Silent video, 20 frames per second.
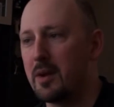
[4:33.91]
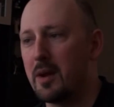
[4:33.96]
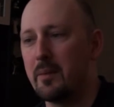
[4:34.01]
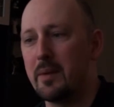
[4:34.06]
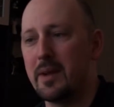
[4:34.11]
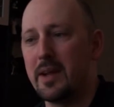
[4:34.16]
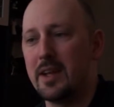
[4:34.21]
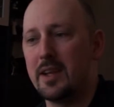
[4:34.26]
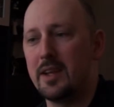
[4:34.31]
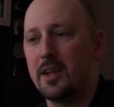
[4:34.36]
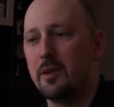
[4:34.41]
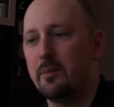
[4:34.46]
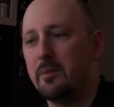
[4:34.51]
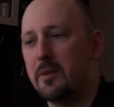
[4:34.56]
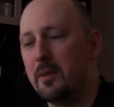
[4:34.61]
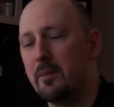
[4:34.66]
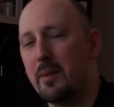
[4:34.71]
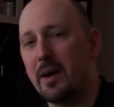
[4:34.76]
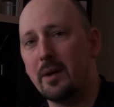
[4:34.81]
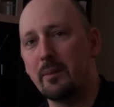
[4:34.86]
I mean,
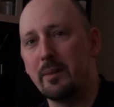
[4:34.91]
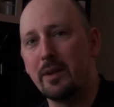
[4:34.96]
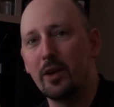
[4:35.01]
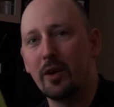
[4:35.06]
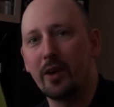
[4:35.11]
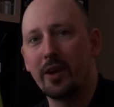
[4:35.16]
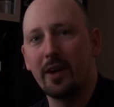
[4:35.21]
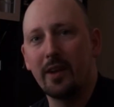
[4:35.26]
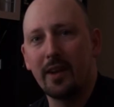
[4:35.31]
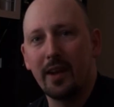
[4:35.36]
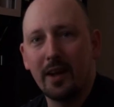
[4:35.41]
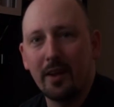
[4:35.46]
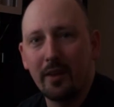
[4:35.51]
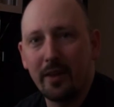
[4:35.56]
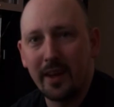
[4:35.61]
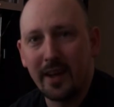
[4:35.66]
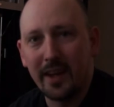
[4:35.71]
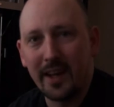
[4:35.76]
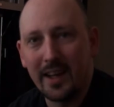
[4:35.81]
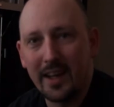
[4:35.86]
you might be looking at that and
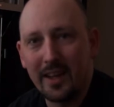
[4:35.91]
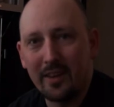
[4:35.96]
thinking